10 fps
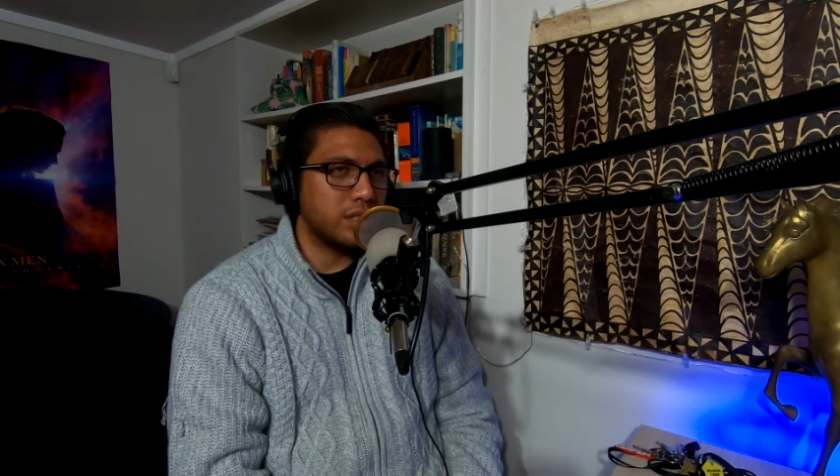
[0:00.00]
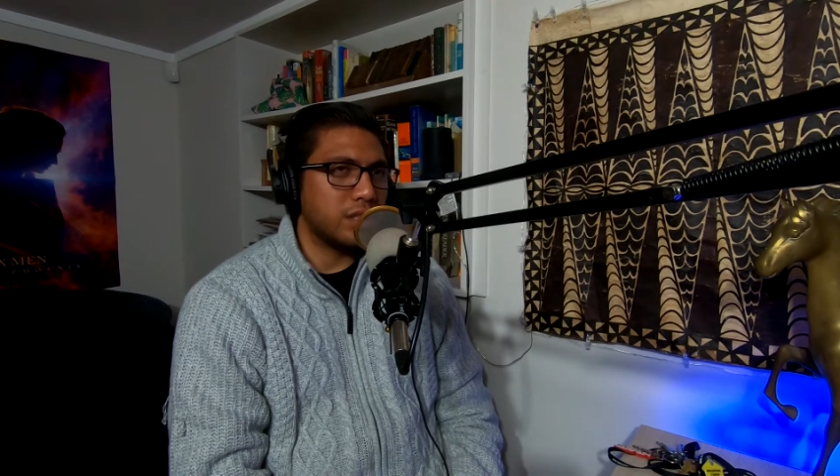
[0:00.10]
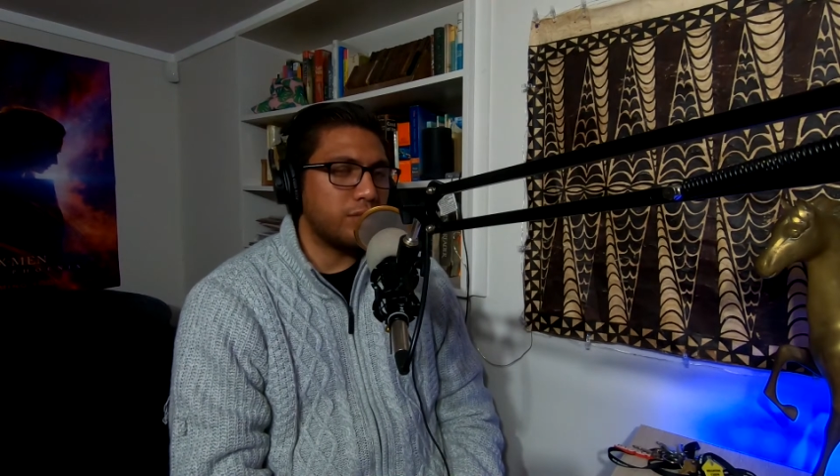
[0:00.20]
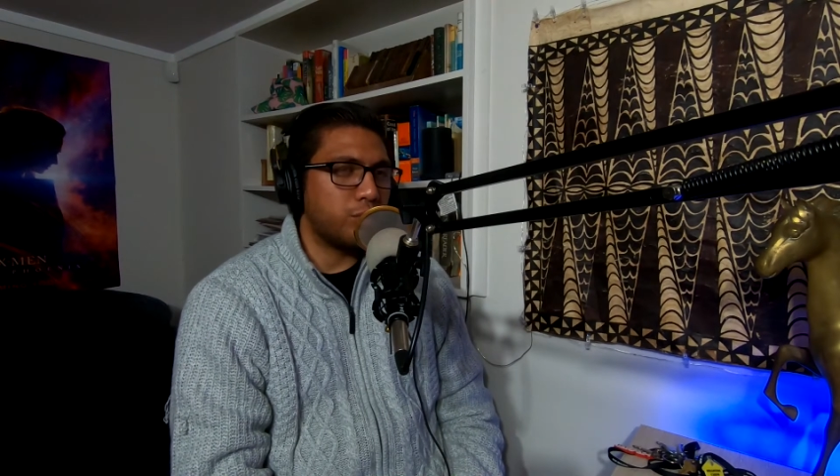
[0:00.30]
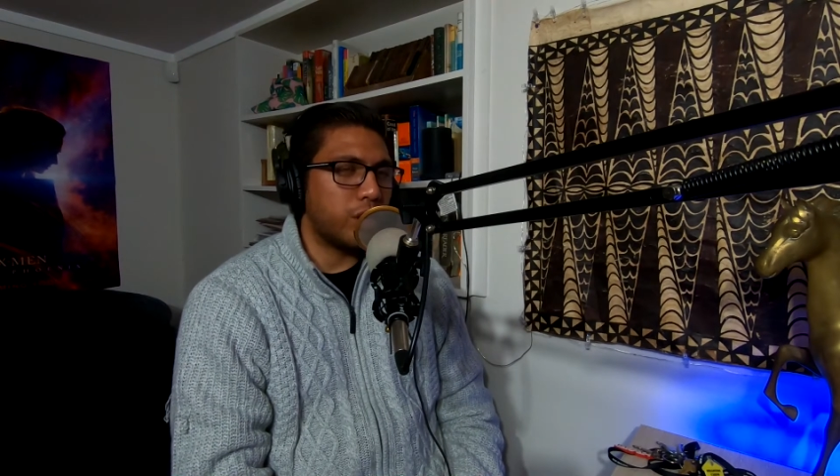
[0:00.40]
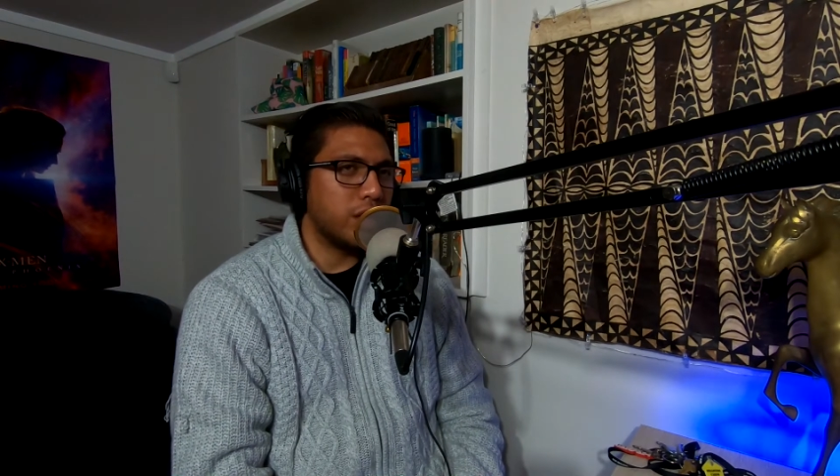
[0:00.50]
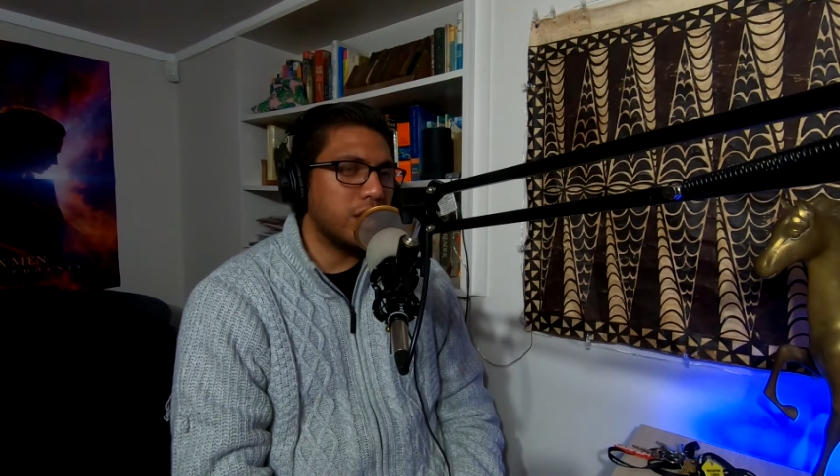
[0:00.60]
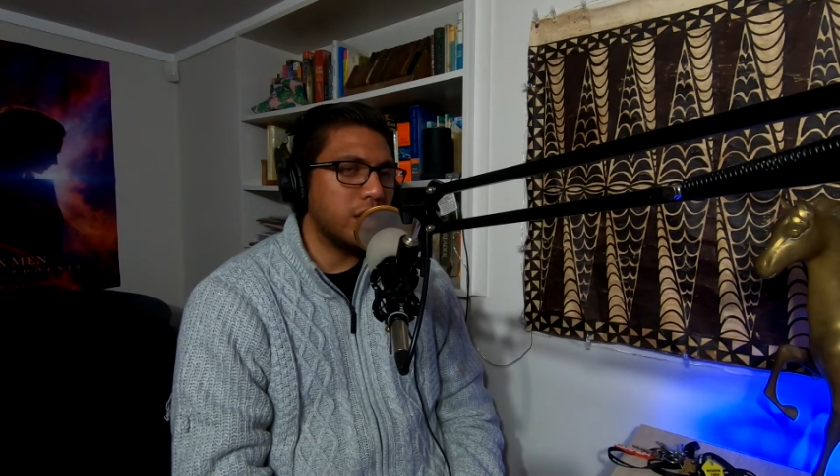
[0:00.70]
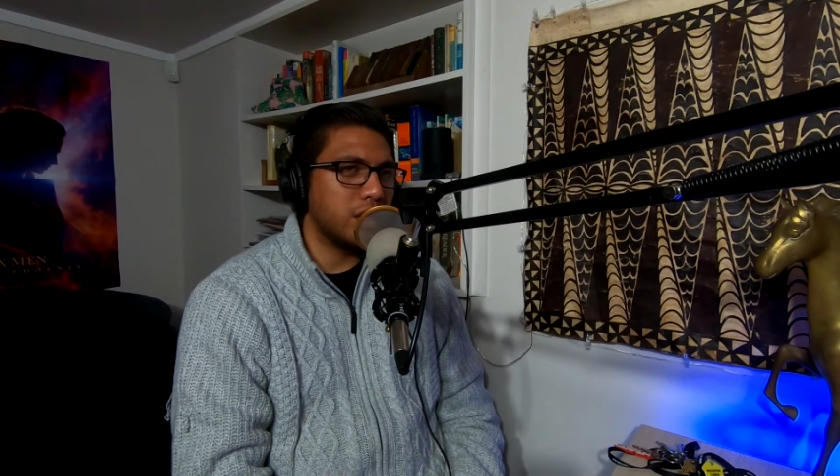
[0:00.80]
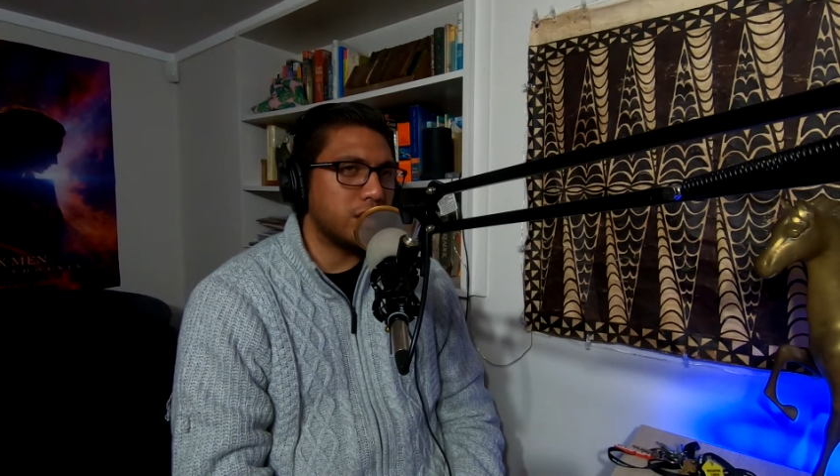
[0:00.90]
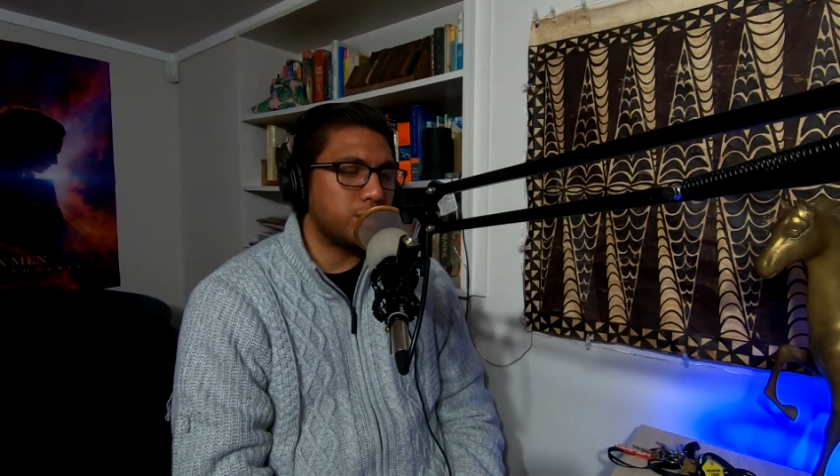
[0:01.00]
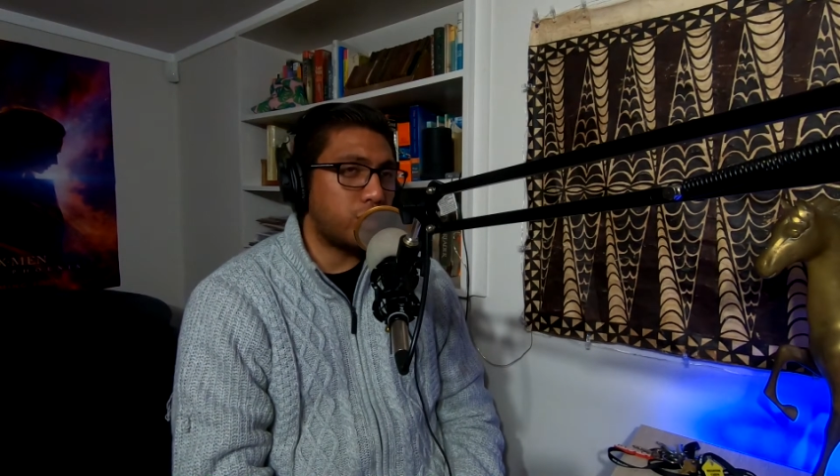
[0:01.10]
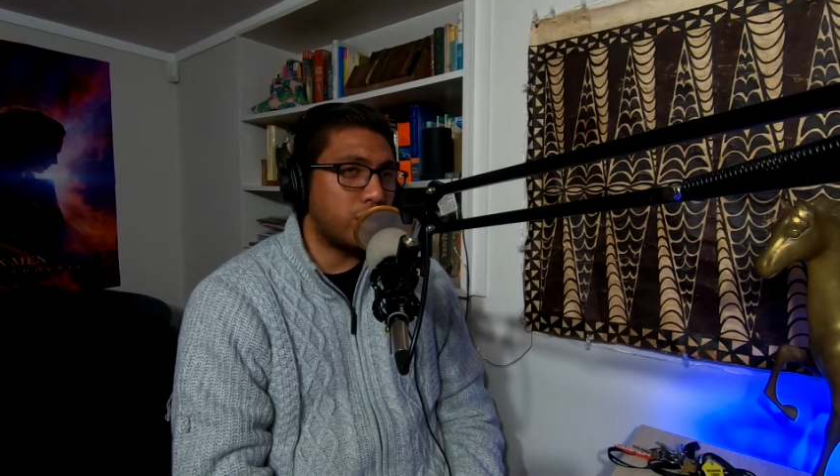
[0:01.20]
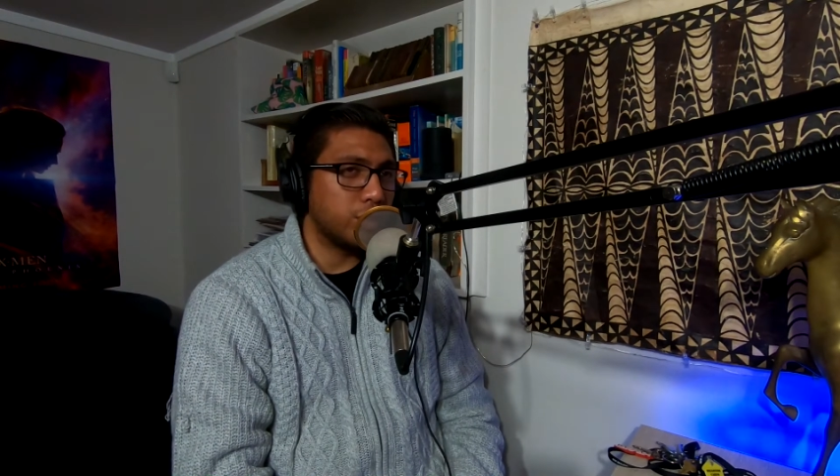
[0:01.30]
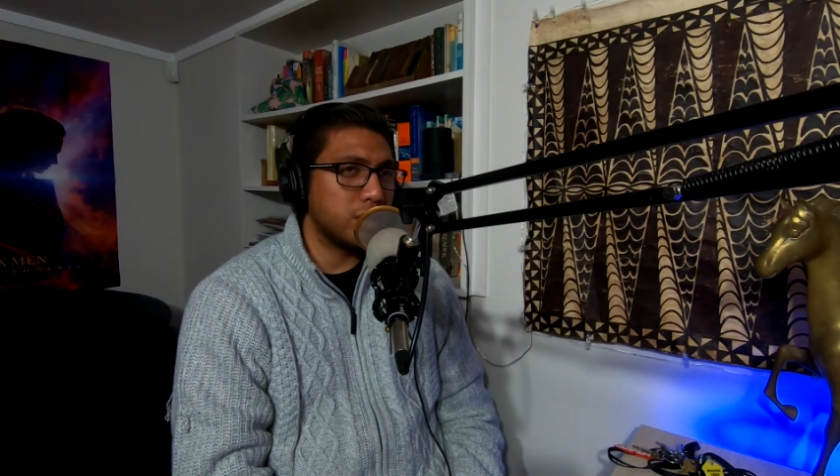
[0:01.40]
if branding is
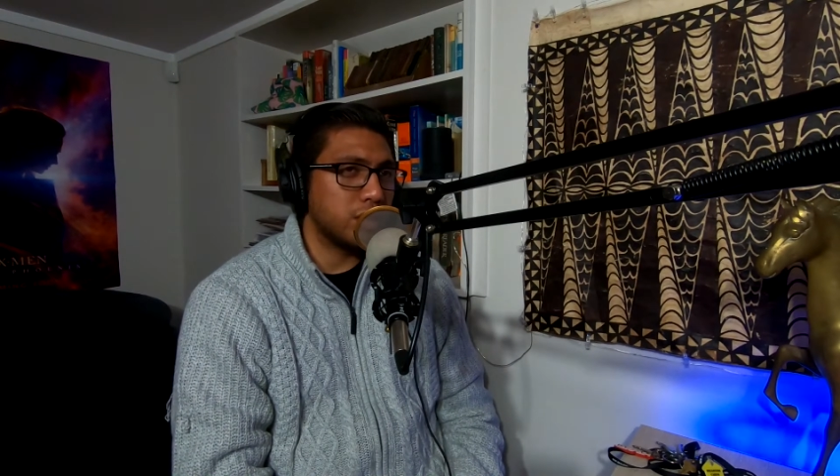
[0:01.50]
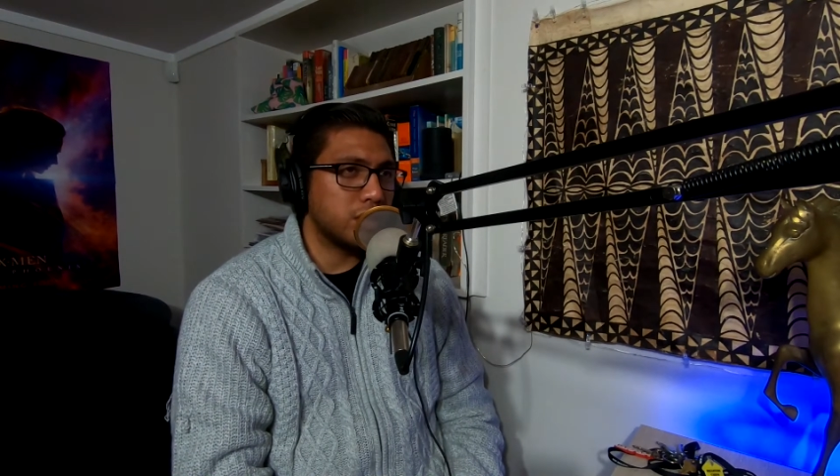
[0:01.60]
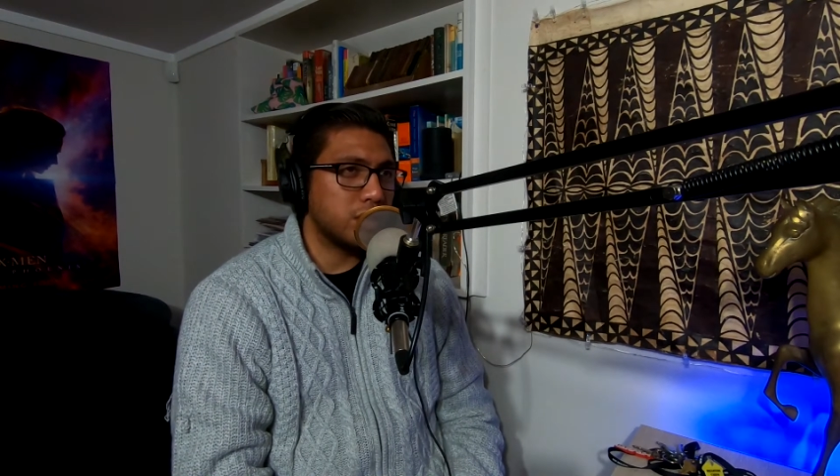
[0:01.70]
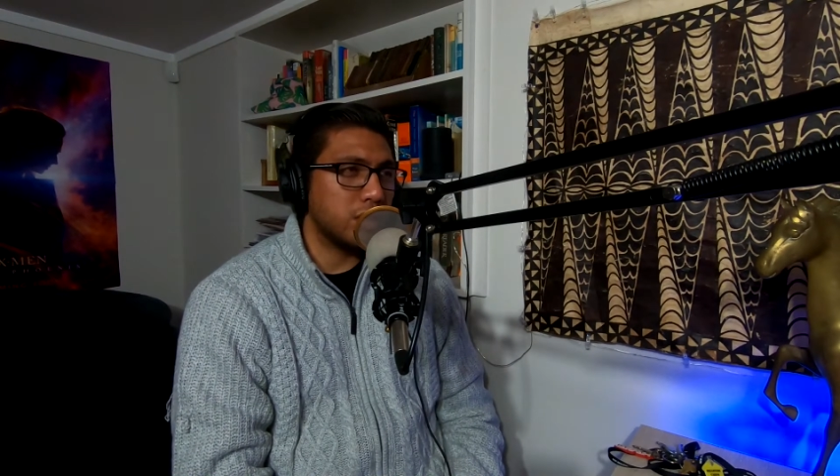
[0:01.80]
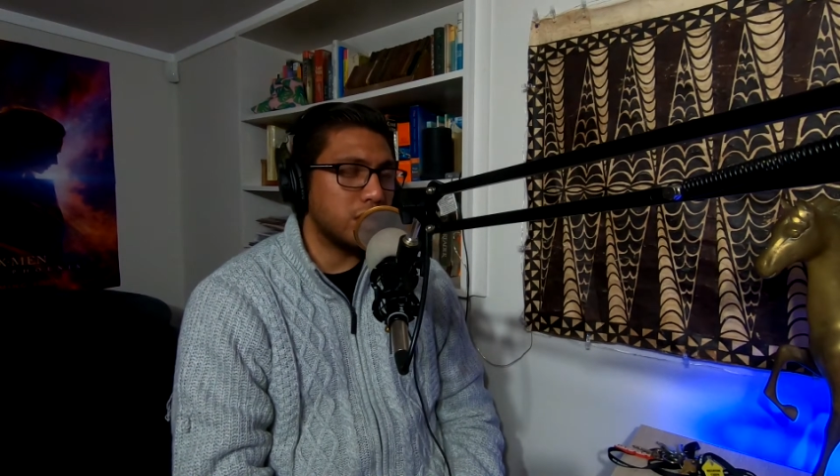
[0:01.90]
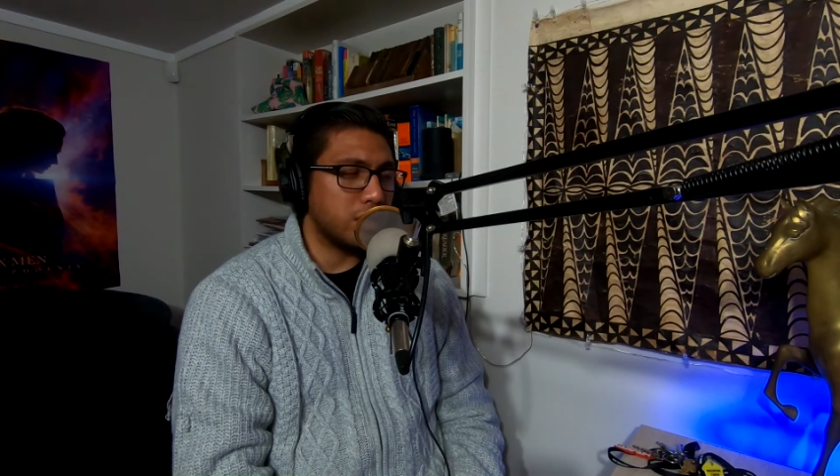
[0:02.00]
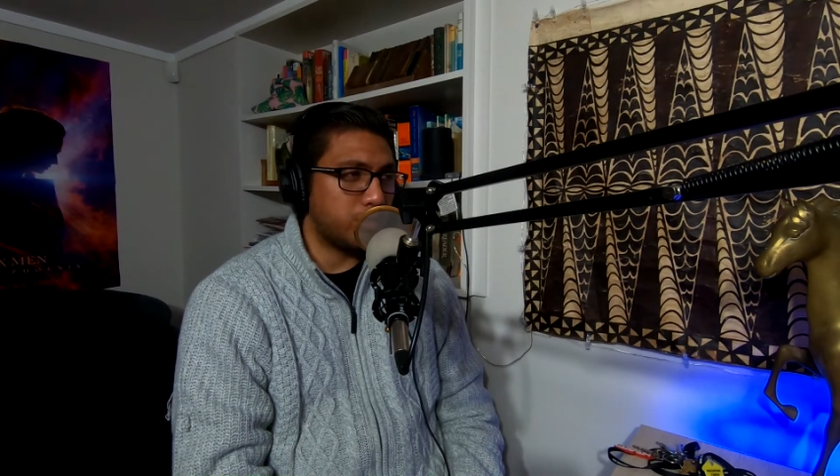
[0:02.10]
a